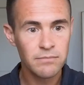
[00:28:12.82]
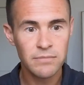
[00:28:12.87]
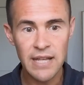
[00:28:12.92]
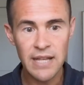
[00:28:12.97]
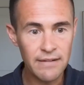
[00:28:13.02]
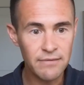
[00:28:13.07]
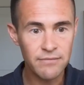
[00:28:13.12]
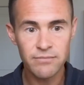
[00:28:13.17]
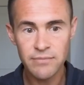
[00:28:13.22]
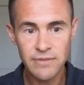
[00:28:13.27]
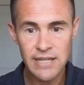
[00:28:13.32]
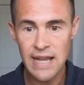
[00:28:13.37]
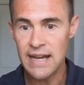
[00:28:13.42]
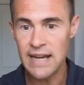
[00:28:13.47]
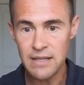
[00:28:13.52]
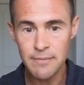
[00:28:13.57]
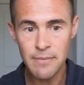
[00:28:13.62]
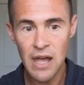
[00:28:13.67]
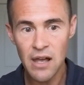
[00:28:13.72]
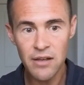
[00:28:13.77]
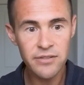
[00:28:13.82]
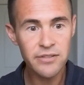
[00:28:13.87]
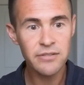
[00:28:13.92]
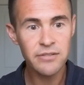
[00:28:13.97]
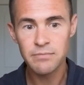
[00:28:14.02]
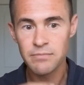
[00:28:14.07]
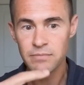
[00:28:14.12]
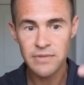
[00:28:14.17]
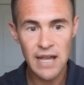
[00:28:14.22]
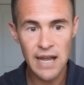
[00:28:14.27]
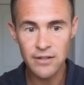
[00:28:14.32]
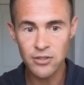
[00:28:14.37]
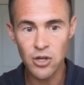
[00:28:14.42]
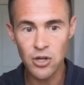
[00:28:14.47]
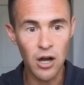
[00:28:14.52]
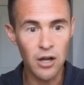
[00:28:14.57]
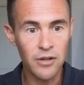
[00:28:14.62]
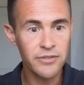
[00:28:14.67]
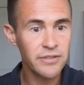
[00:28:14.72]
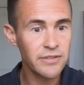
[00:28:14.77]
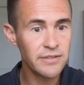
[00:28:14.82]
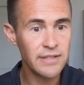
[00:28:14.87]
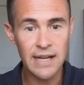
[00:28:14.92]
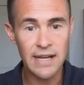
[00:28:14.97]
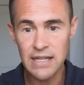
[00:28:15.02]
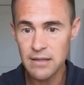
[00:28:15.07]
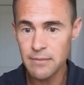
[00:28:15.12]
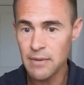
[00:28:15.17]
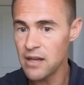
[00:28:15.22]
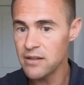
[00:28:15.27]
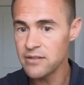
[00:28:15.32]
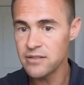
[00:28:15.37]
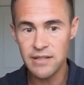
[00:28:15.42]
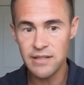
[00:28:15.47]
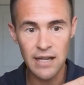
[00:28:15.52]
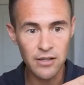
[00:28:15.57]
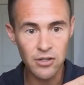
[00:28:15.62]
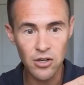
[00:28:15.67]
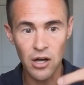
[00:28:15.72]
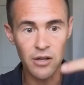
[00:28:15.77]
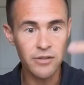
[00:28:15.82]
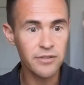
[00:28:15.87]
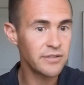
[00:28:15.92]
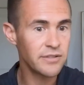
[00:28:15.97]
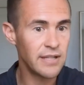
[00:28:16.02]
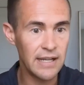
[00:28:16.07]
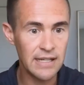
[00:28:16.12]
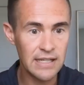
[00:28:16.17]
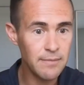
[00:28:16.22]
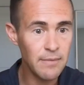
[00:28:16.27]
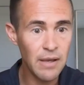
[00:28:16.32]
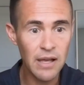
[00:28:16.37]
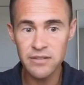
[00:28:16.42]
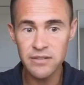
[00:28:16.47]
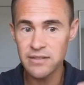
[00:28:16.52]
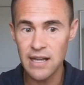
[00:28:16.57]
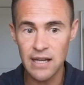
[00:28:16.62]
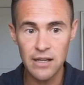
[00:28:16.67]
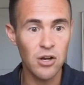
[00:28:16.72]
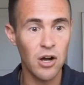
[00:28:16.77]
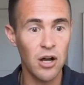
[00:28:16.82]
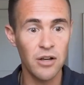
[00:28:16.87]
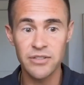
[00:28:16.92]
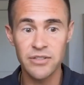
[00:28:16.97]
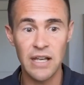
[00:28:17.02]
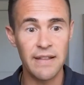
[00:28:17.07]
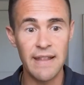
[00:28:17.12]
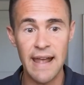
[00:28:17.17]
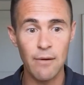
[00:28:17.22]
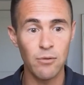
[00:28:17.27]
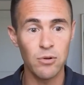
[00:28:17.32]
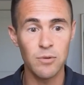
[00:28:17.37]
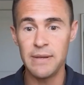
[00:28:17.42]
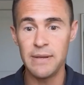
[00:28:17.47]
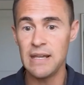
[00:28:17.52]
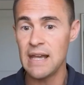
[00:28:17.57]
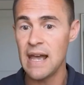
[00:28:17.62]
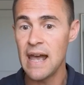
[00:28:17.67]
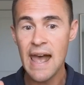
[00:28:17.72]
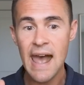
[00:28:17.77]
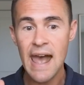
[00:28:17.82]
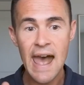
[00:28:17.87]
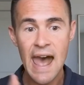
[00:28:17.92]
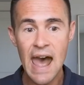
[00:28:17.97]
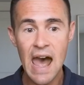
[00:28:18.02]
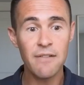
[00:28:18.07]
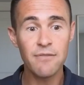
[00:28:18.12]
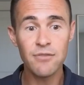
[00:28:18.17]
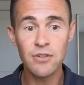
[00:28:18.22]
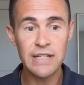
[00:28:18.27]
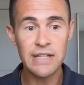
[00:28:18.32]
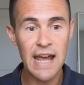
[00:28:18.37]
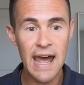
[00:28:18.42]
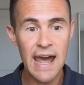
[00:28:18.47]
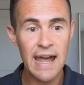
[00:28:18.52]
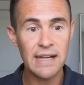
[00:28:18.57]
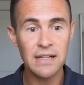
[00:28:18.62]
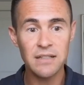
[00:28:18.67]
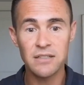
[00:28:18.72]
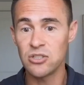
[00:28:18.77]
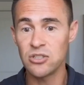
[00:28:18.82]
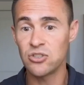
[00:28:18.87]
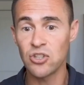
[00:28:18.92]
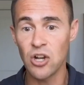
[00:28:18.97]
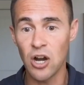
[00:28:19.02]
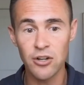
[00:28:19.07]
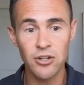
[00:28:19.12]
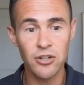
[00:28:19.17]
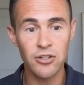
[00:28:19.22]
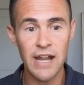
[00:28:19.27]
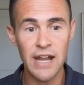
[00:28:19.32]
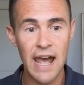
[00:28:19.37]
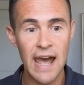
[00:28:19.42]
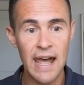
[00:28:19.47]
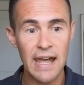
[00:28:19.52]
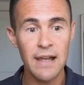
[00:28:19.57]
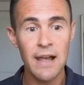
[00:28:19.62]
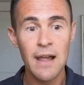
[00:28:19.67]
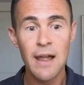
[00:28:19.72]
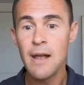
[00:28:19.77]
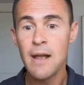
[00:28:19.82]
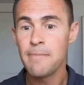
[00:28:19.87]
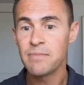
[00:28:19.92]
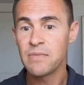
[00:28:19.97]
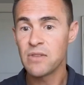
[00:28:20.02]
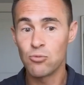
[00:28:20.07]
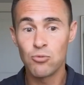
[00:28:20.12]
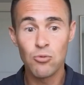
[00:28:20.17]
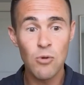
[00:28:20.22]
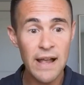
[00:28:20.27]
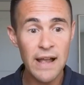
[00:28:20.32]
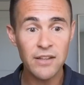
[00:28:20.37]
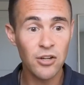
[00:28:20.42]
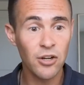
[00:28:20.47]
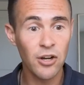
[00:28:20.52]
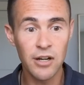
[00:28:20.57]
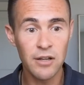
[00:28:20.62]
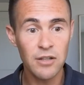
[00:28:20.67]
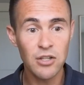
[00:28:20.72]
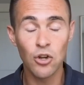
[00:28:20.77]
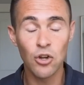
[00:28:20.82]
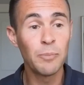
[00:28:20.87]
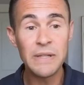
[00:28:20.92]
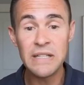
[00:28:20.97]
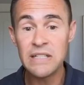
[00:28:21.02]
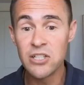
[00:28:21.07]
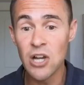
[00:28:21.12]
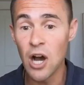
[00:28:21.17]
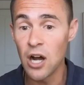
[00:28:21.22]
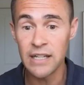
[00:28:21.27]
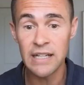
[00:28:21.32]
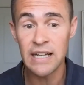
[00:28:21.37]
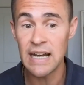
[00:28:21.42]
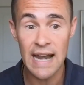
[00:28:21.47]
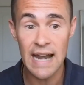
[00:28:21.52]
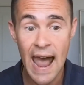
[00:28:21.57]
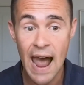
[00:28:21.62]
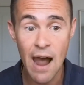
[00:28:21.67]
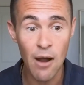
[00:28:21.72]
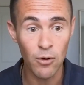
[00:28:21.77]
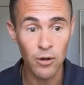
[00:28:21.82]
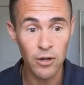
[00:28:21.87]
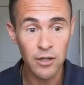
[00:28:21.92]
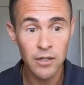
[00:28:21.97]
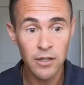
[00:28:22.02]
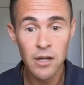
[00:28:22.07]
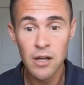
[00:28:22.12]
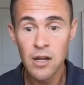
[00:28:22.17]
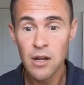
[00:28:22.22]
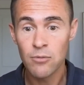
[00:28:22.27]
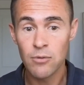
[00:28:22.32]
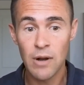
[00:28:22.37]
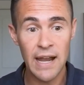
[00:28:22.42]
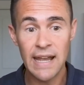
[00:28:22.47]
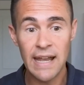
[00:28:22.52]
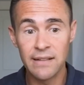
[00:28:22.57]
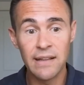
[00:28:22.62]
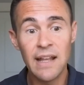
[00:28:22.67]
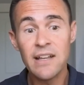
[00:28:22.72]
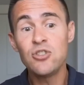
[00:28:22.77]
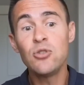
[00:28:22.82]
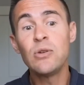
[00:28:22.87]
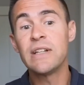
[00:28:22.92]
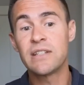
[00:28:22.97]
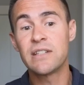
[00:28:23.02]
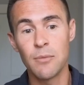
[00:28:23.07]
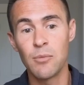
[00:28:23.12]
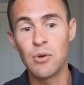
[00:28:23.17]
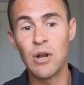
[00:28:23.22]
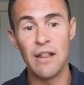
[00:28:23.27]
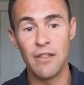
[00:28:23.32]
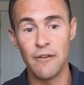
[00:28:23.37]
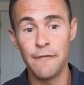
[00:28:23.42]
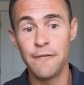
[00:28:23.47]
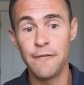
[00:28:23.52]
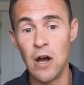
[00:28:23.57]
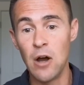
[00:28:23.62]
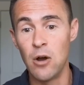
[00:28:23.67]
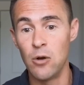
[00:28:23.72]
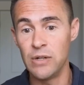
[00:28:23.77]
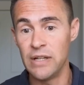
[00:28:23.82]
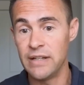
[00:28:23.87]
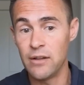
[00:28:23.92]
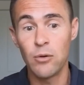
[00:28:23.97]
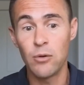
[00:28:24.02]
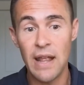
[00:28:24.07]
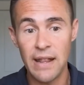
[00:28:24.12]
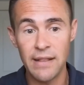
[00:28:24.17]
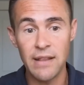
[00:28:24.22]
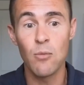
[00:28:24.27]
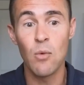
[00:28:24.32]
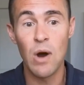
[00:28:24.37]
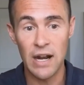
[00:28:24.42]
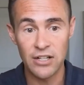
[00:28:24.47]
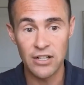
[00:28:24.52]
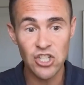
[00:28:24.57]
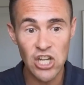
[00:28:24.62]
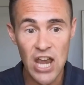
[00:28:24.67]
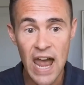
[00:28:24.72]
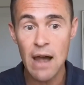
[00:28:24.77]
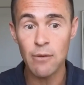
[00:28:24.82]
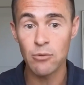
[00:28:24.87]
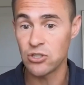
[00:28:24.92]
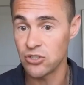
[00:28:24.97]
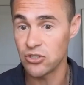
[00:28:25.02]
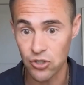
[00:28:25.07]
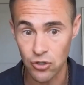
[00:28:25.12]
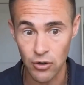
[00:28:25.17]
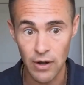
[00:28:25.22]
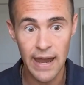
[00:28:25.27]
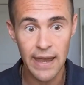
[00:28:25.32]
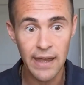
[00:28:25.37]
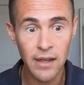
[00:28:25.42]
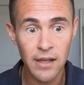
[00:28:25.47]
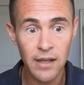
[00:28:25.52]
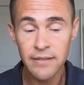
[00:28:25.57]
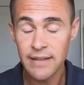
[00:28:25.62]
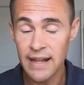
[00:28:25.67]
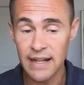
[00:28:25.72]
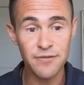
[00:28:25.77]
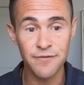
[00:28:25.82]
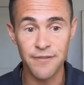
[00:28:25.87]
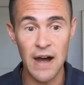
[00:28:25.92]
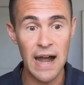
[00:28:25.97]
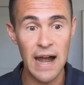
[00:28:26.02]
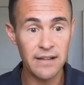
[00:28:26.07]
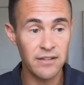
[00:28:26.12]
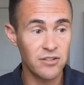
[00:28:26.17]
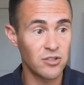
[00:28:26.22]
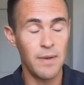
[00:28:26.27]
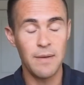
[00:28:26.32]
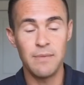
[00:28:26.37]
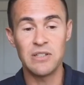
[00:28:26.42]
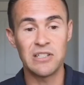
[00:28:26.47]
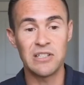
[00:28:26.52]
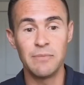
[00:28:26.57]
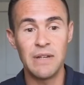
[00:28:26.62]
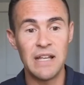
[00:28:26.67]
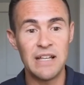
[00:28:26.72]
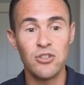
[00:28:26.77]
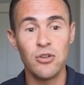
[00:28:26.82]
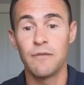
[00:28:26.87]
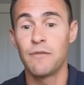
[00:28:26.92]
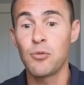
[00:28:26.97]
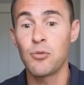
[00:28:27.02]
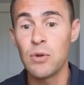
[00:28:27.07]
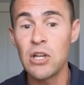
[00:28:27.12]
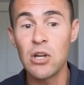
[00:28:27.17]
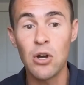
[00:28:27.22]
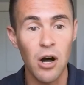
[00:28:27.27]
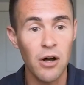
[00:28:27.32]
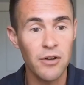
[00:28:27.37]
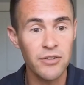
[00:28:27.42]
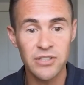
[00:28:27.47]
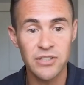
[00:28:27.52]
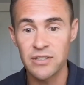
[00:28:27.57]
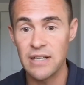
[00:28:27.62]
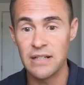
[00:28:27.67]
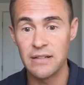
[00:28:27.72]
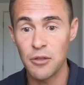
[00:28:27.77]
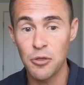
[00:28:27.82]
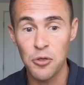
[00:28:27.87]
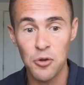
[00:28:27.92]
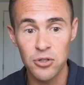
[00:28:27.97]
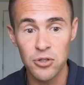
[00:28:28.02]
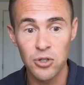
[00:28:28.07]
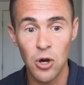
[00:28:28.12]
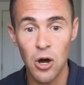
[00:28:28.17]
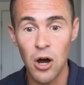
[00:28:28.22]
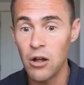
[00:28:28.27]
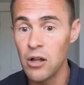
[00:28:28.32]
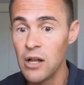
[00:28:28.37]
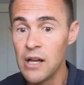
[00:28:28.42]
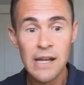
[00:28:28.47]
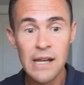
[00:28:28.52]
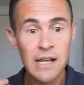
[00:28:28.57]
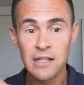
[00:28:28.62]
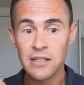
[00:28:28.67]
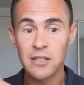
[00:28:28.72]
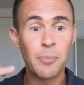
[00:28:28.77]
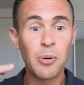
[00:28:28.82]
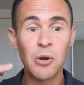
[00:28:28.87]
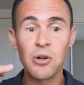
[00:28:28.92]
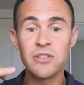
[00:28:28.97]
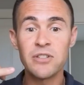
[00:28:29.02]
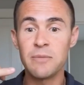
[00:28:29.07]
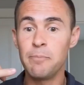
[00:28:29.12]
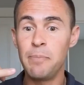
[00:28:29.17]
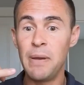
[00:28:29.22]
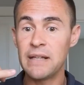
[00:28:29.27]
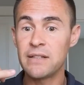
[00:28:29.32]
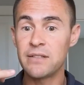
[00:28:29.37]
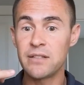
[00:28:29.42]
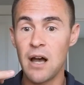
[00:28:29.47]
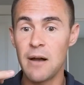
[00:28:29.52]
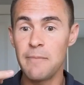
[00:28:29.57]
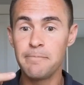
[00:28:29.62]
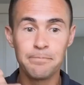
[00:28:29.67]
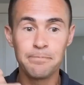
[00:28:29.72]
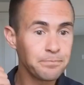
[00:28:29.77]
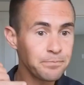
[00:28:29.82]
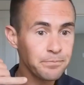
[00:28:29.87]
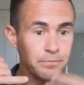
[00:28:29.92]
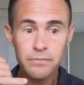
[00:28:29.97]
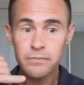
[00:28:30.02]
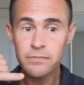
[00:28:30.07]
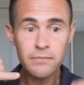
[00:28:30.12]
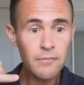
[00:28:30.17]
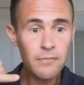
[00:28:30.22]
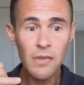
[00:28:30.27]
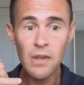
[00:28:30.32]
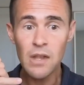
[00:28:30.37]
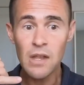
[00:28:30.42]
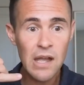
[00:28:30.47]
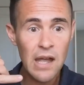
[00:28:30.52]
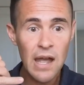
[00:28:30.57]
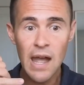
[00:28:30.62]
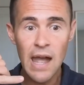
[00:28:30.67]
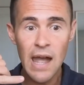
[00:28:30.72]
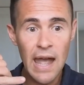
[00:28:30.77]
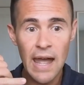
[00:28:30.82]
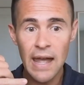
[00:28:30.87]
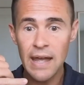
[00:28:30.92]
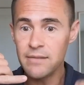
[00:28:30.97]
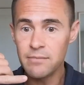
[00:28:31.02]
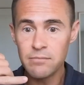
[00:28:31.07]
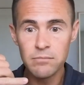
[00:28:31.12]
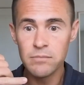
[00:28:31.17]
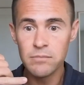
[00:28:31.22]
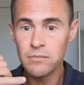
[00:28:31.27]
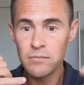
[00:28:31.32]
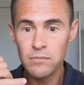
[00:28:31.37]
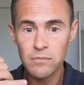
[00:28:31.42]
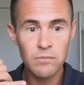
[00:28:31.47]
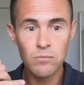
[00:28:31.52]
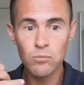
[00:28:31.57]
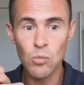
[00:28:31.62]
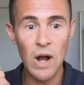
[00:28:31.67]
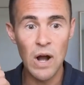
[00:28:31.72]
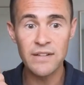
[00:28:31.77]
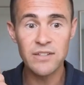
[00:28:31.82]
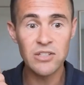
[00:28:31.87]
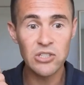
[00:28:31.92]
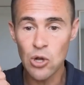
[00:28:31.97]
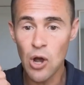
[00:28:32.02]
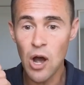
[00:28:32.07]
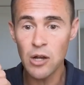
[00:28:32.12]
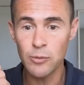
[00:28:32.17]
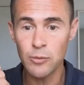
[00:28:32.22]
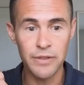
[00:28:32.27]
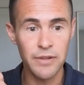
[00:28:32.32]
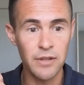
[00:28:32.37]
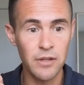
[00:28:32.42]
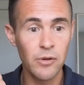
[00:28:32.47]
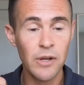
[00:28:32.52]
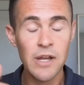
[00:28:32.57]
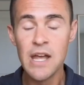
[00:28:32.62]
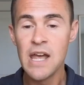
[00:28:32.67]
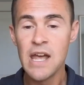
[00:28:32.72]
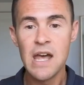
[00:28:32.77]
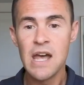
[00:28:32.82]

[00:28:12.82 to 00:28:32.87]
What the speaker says: 10 emails, 10 calls, 10 emails, 10 calls, 10 emails, 10 calls. And that would be every day to start your day. You'll be done in an hour, right? Unless you get someone on the phone and they want to chat, which is great. That's fine. So maybe some days you have 3 calls because on the third call, the person picks up and wants to talk with you.